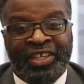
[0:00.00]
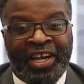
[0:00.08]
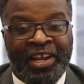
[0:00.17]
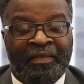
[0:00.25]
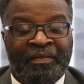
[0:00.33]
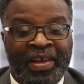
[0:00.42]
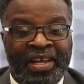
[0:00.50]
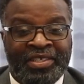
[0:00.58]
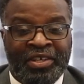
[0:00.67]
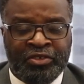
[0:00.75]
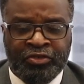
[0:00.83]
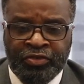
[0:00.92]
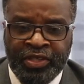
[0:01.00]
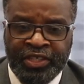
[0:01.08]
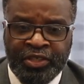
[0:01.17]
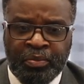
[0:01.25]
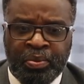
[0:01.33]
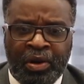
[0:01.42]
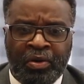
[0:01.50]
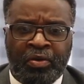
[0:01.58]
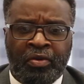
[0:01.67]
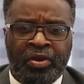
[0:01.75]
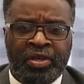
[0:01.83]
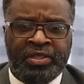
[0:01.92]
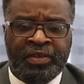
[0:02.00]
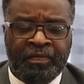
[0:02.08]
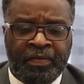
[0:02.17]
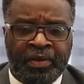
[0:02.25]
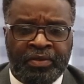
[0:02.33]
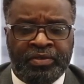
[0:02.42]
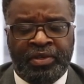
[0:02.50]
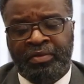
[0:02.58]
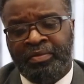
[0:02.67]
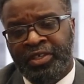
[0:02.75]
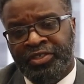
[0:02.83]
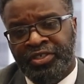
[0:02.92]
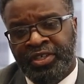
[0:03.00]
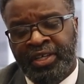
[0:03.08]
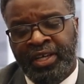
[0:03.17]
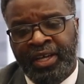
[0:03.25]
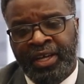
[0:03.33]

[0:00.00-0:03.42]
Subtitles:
that advance our strategic priorities and furthers our mission